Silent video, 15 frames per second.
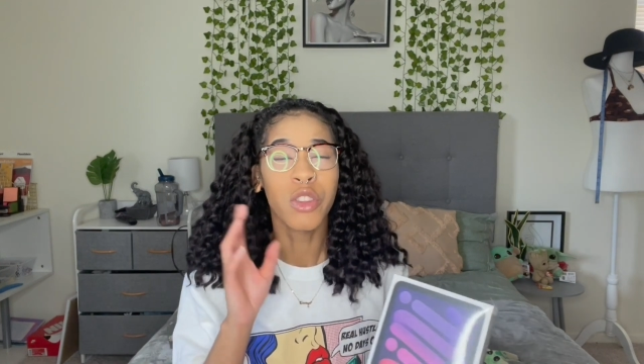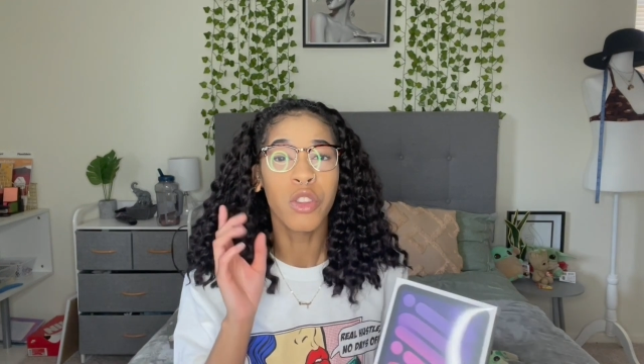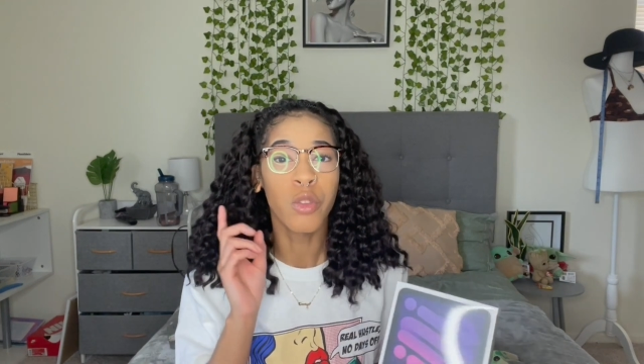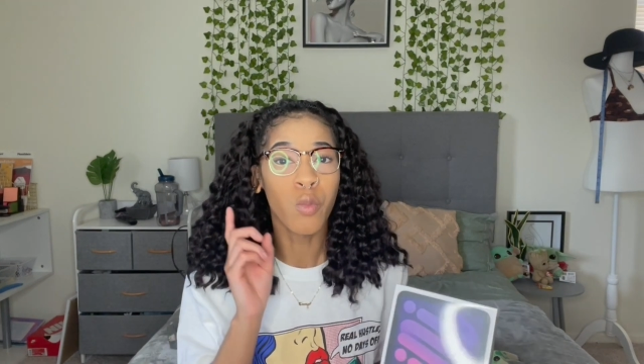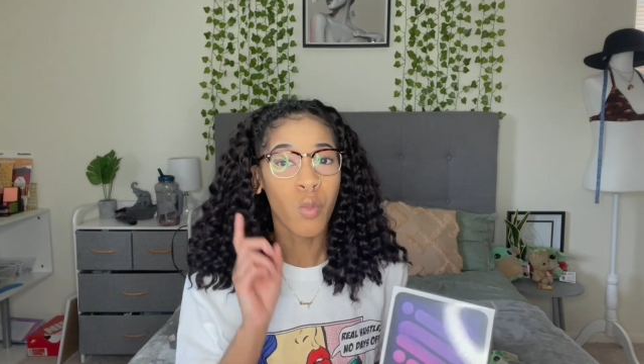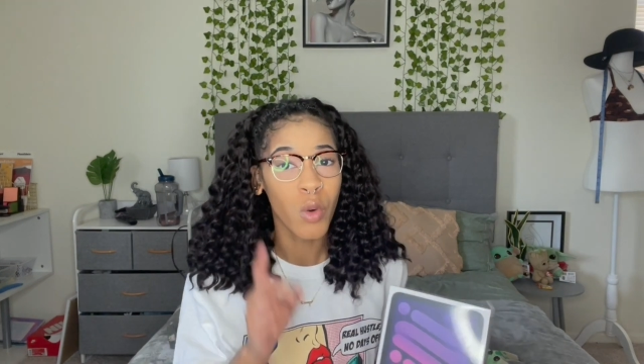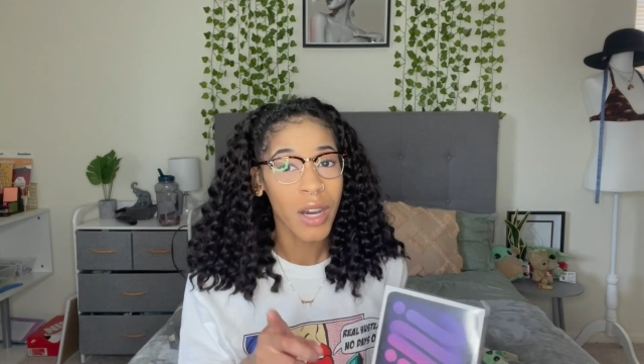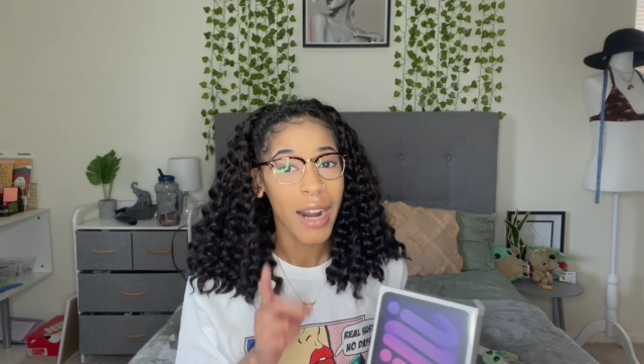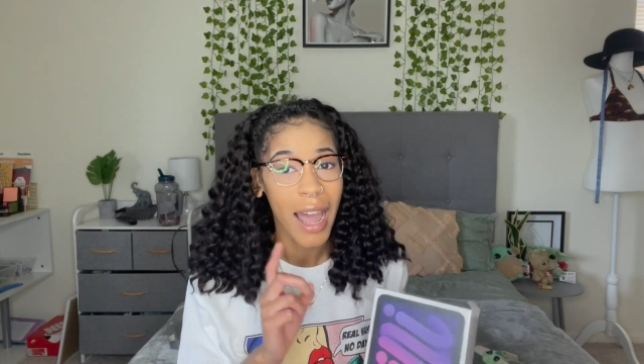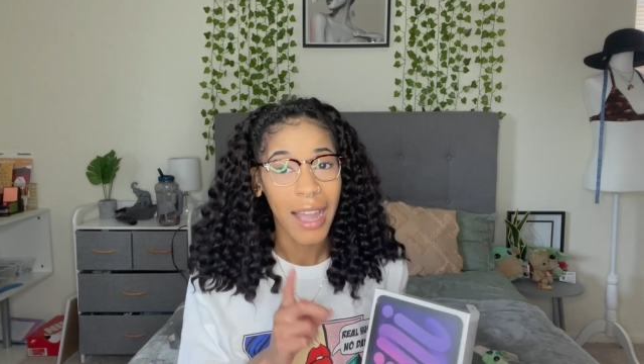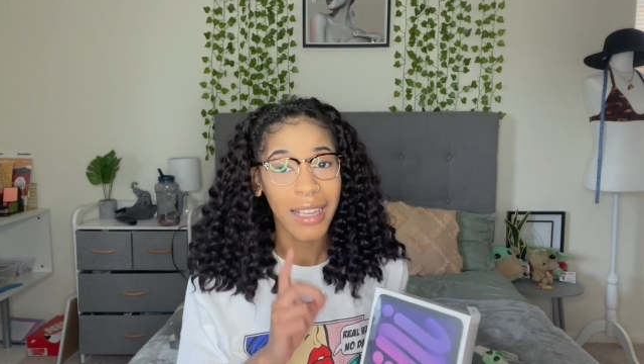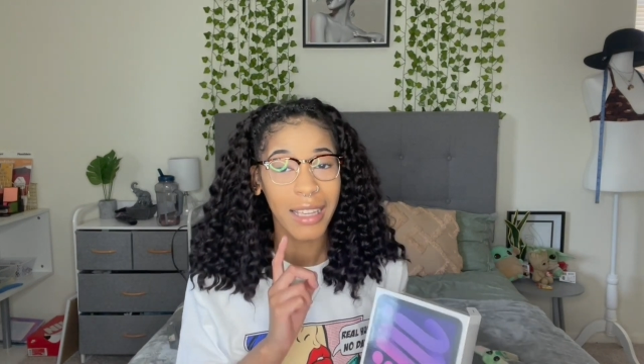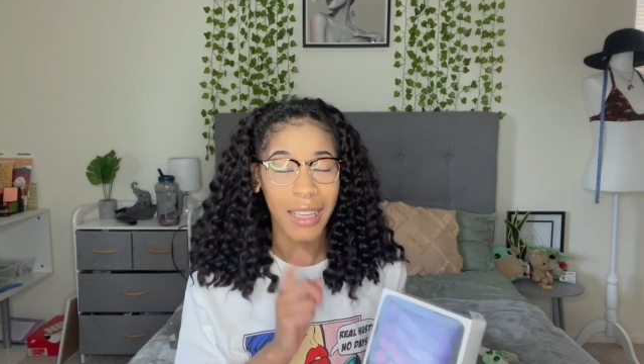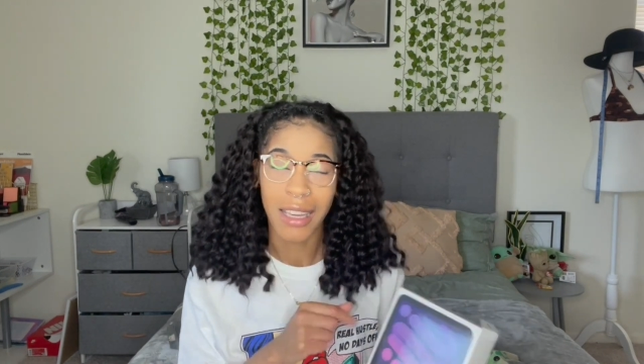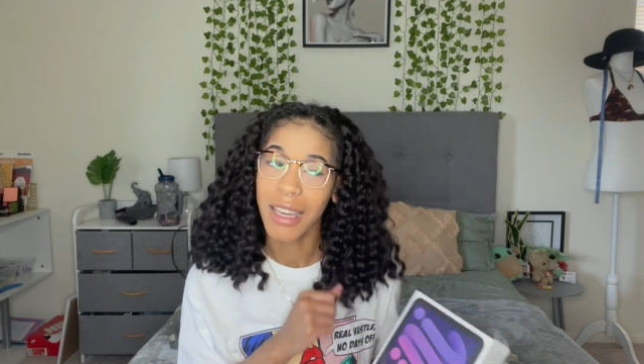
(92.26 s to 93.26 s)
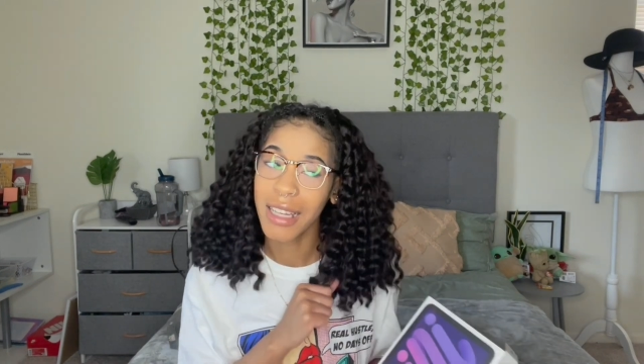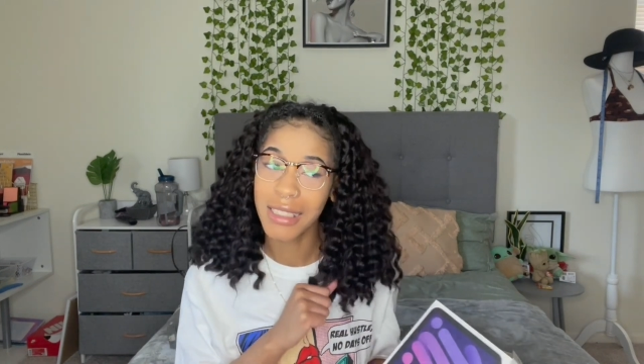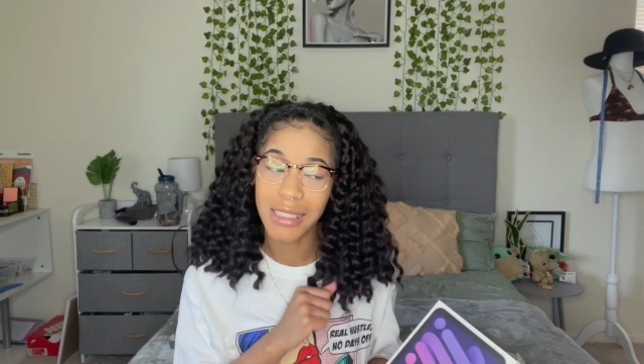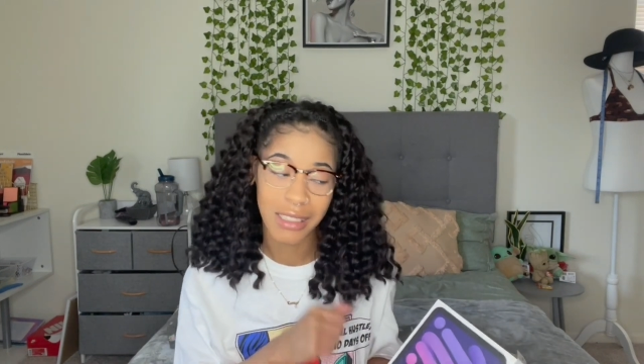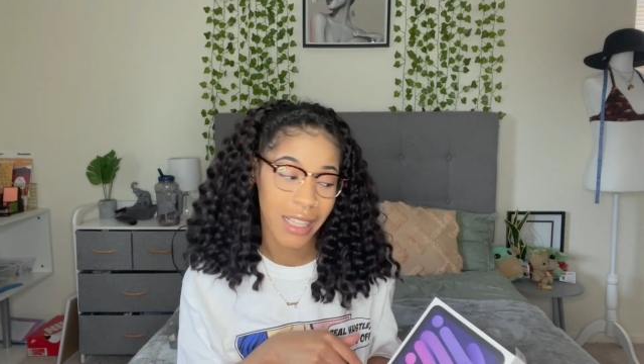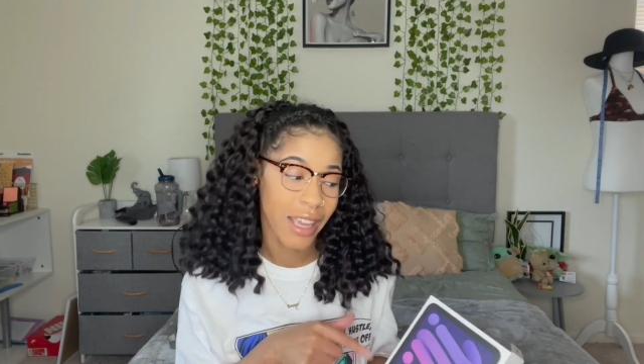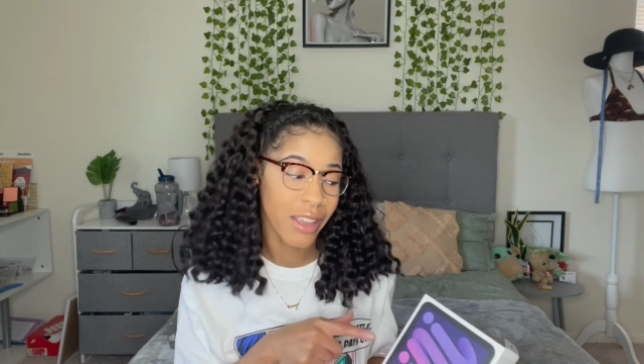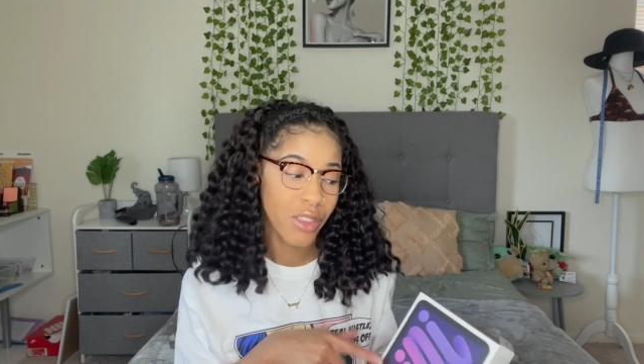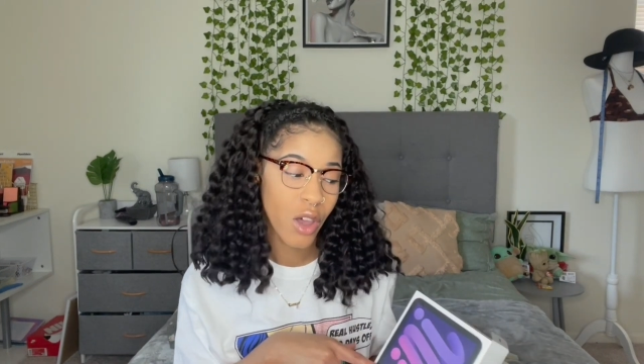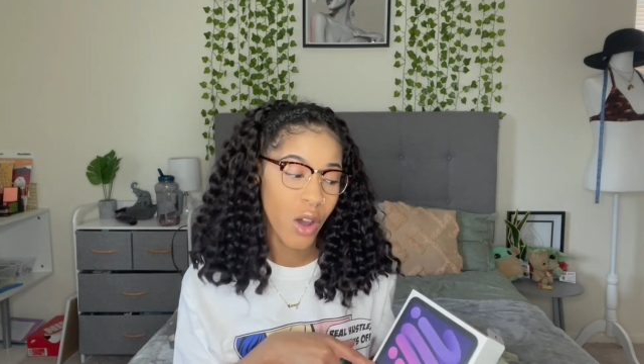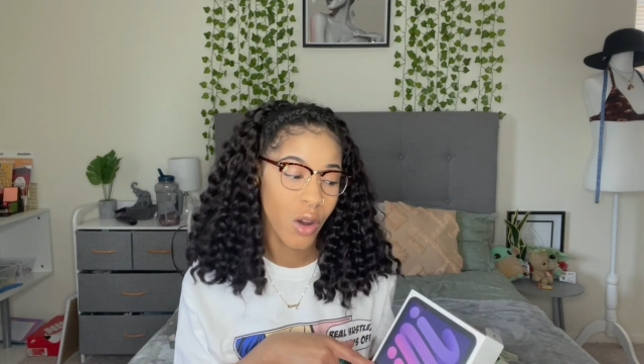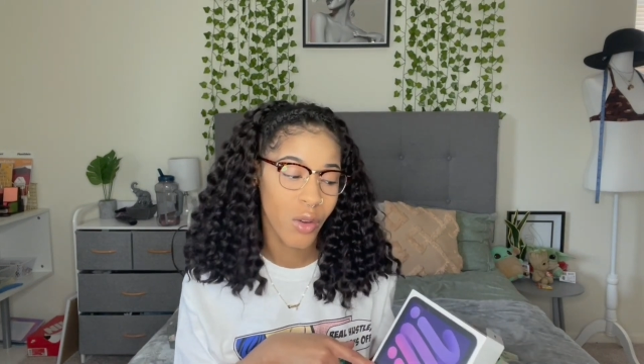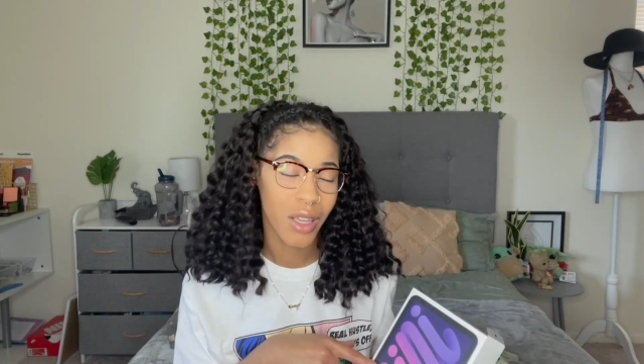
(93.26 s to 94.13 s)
What I can say though